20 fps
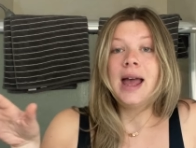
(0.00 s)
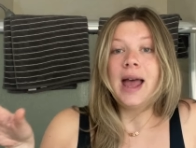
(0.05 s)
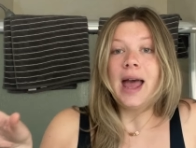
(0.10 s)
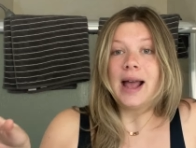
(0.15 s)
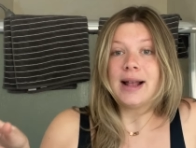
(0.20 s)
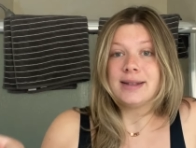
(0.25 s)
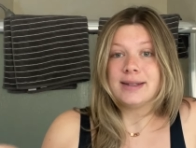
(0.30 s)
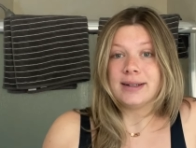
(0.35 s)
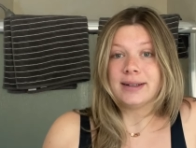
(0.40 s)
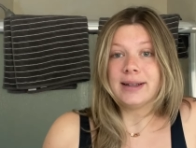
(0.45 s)

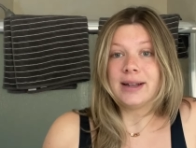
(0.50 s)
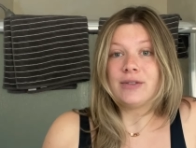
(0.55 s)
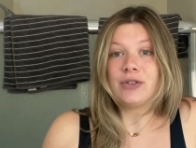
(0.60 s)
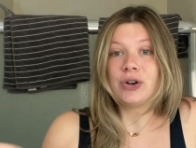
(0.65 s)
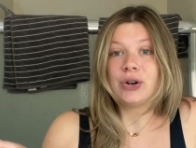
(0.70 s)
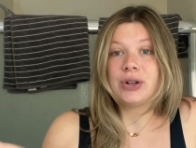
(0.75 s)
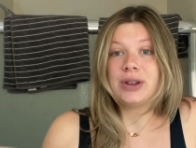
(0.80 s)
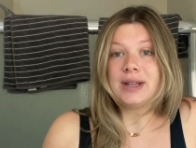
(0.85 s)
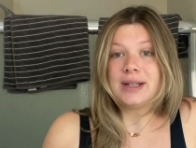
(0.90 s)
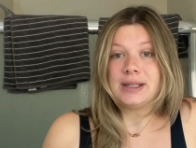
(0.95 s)
and
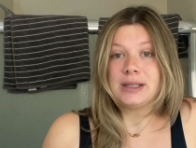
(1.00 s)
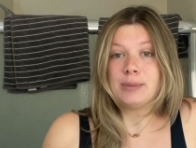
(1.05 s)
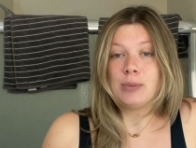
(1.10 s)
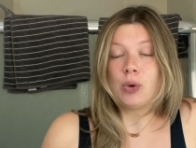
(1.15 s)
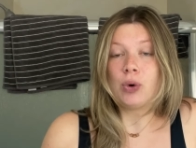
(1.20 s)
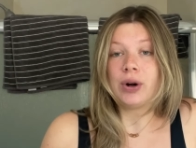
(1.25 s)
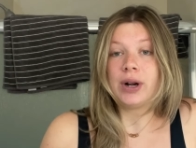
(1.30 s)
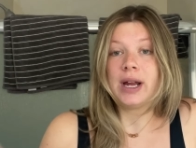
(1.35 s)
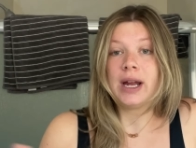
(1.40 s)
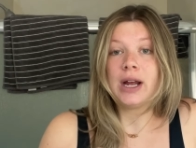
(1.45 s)
delivered this
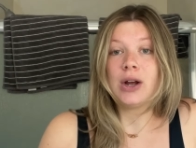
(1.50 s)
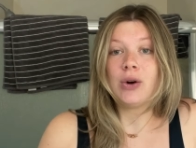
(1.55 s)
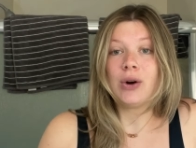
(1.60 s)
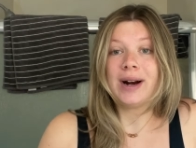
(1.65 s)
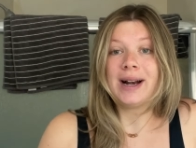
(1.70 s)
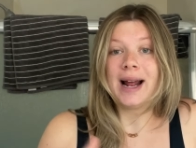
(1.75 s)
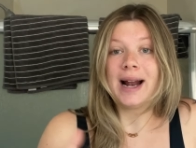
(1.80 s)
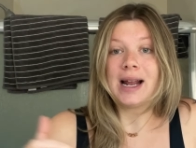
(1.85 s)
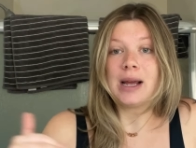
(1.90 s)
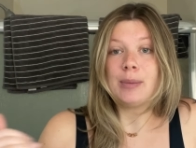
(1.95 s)
morning or
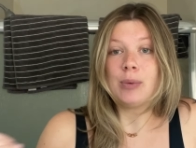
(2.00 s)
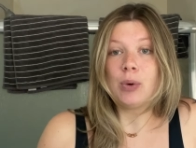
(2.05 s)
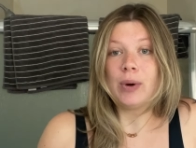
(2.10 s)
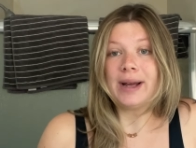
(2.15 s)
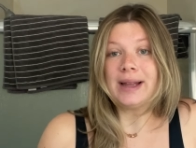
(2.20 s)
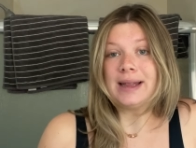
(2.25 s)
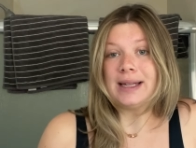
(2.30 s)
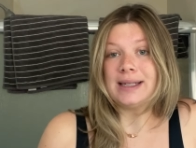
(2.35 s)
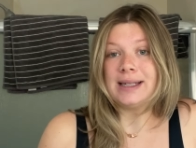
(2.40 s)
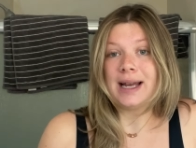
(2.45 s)
at any
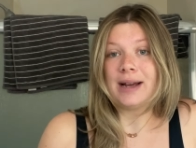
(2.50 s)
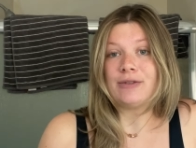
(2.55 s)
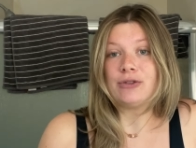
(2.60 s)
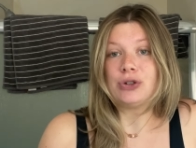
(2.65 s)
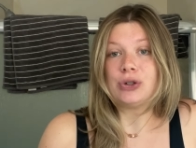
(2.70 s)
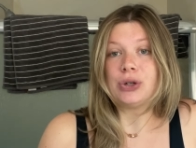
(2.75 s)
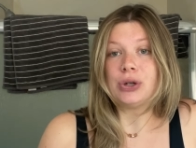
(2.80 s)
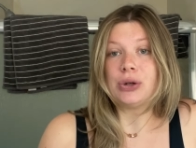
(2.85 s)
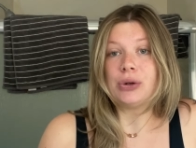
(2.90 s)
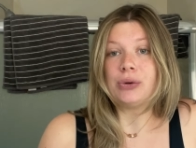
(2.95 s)
point this
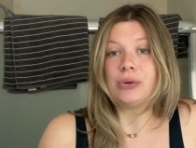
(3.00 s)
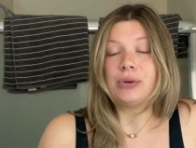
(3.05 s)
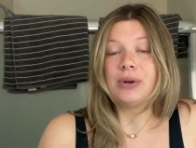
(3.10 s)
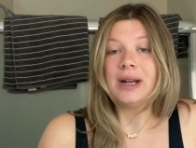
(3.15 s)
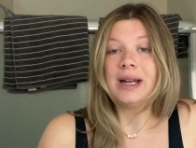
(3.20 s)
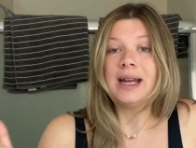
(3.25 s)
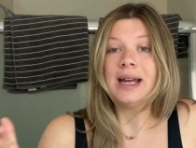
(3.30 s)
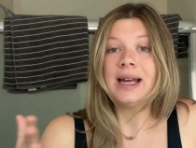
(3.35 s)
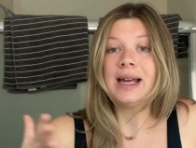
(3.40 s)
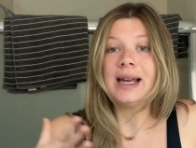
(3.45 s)
afternoon,
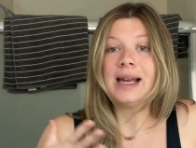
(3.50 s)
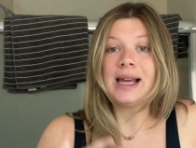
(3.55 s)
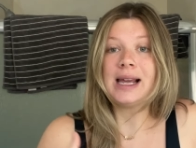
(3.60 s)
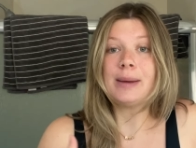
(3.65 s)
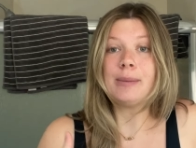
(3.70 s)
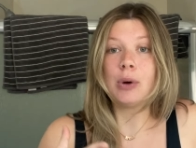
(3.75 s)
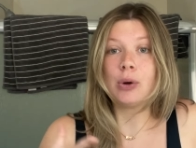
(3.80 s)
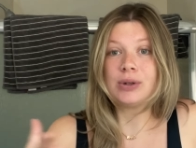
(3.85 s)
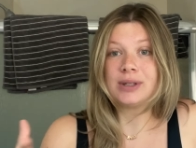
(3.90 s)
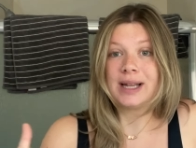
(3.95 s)
he
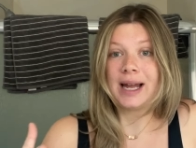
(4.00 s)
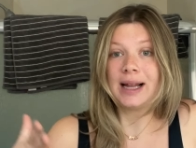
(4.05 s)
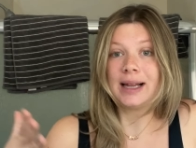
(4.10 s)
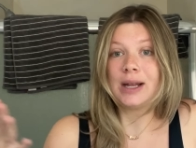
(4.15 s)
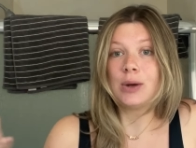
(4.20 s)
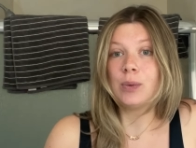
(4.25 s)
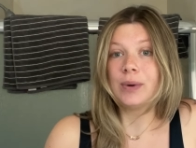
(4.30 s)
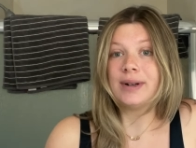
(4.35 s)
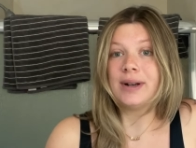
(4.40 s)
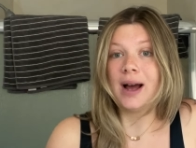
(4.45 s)
most likely
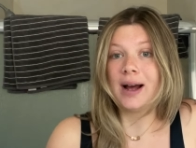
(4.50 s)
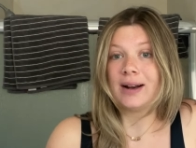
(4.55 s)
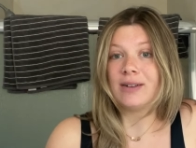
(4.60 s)
would not